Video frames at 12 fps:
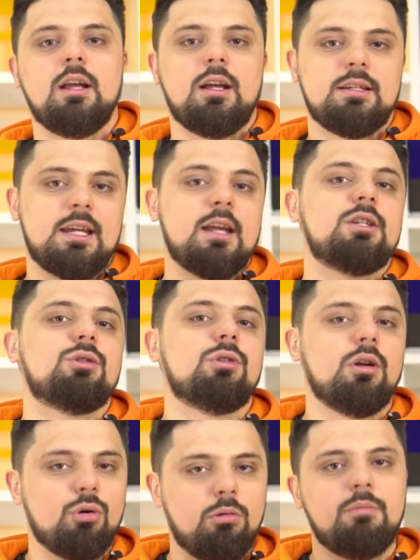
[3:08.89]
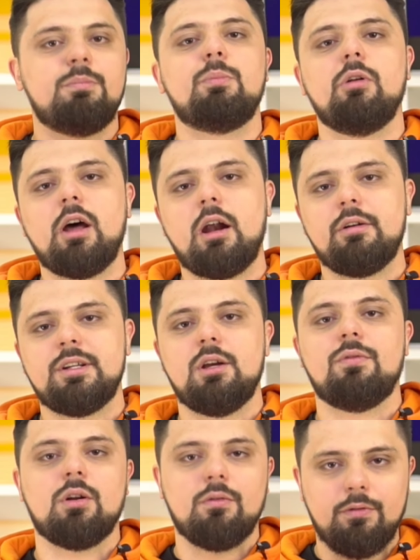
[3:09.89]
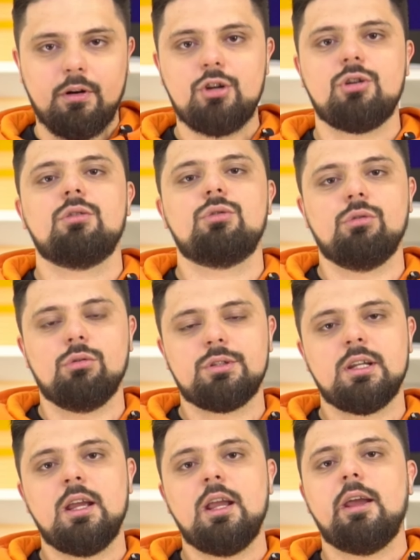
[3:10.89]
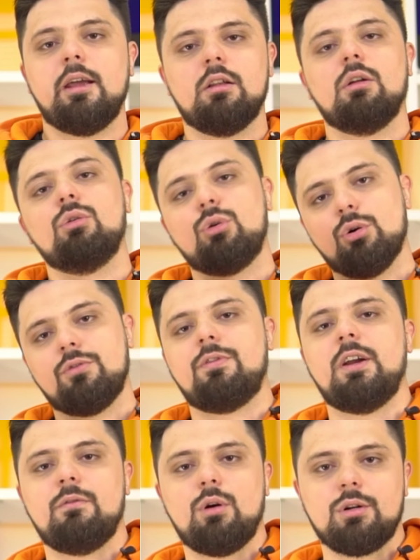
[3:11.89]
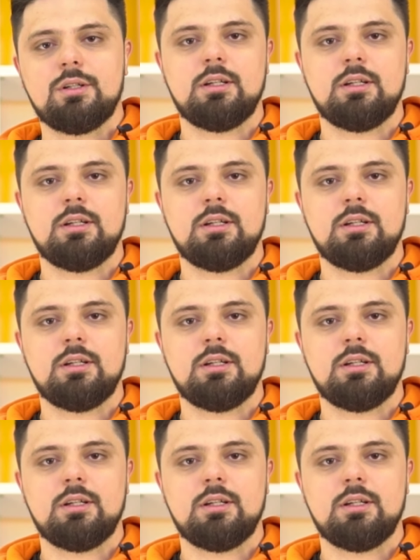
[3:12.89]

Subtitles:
thanks to the growing popularity of configuration tools and low-code frameworks.